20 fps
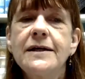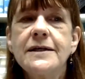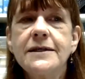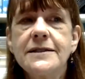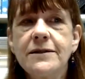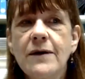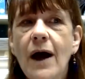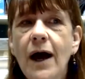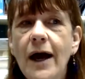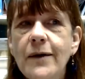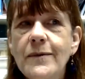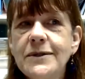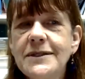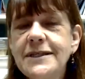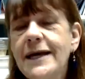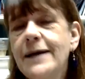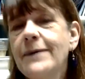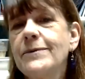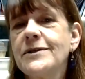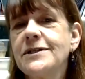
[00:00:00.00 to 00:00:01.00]
So I was
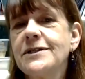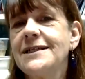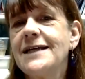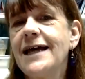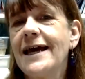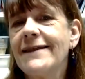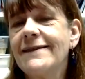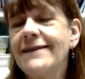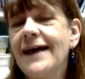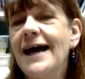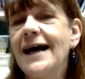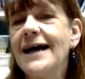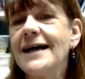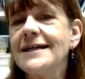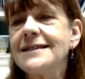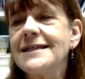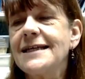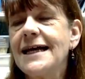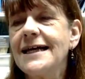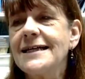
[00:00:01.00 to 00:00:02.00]
able to take that
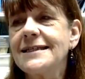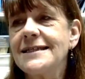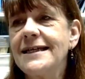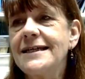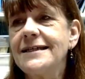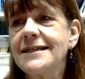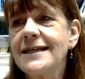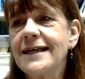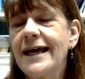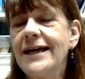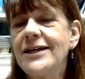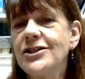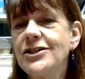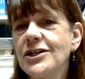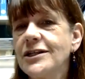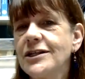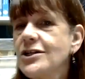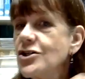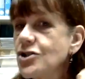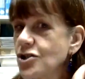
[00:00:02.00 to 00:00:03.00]
as an
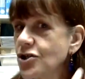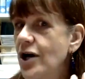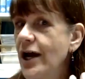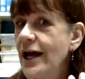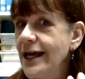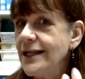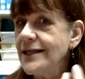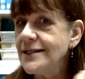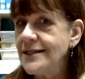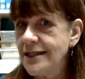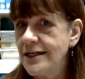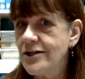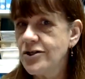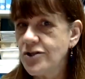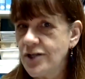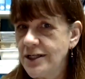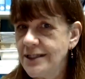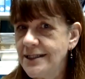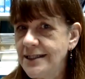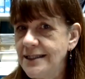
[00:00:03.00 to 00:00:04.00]
indication that trains
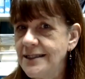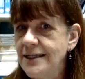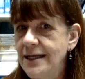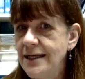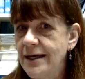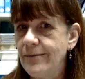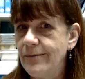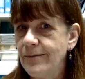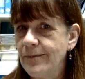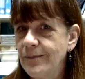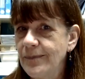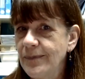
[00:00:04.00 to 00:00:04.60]
interested him.